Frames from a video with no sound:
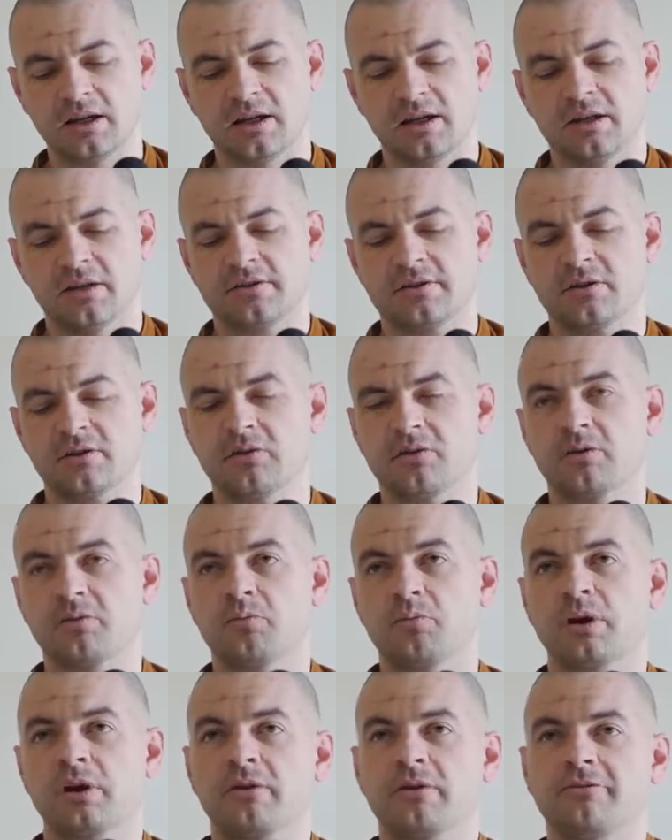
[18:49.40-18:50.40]
So
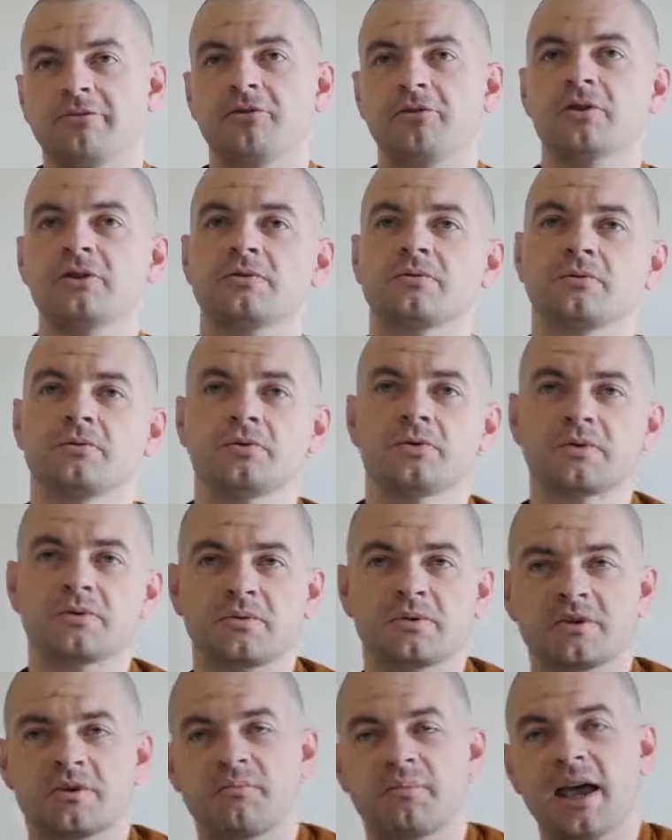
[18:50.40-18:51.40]
one of the first rules
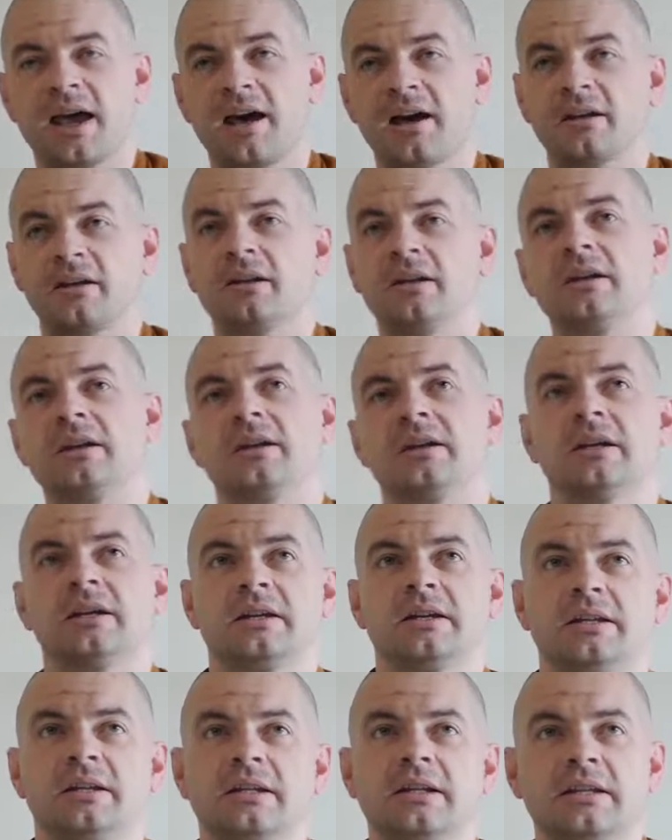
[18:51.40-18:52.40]
was about
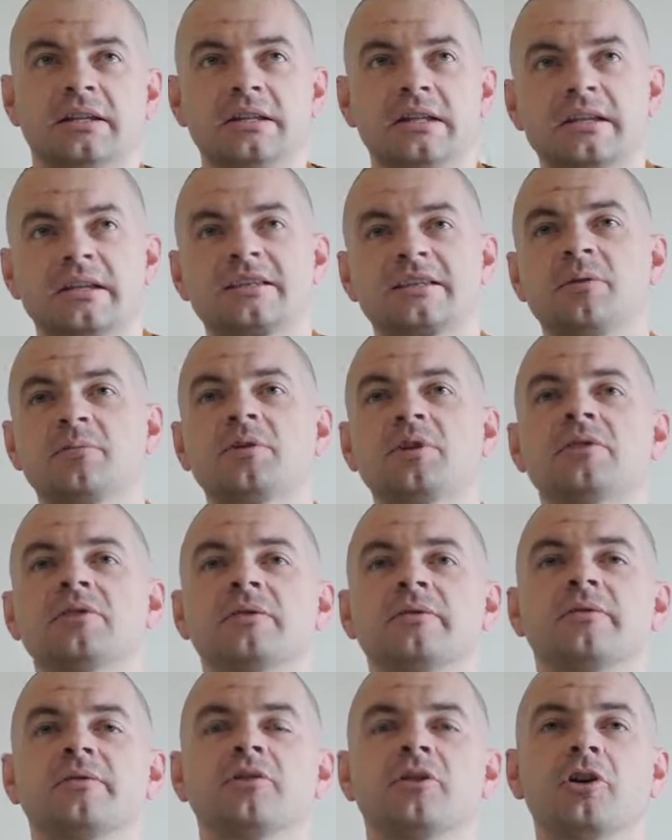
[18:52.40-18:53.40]
the acceptance of
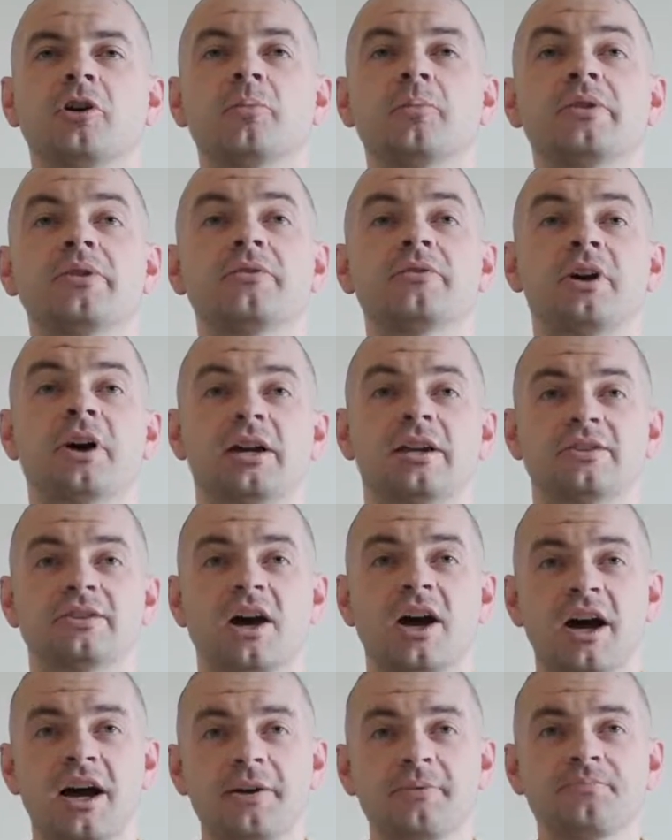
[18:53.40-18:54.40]
a robe at the right
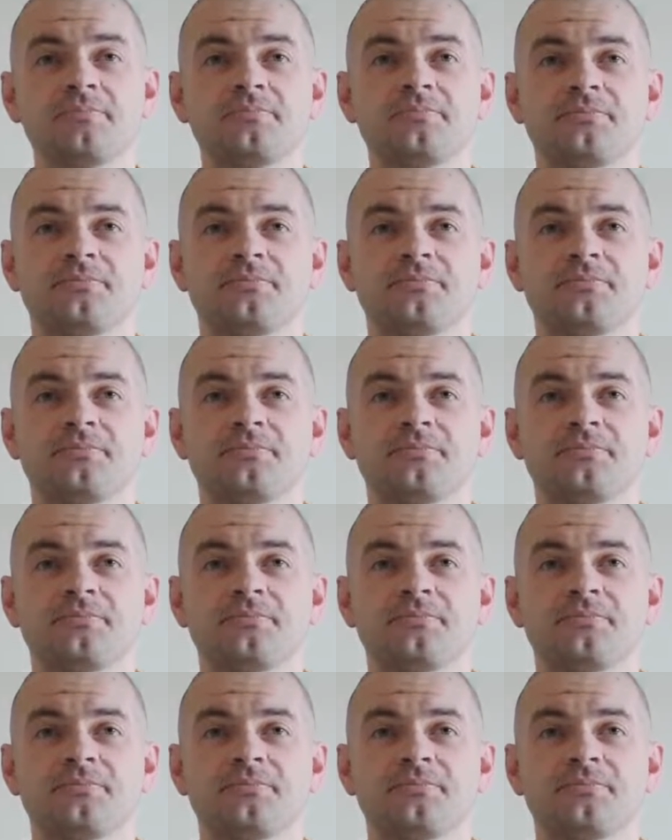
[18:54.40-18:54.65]
time,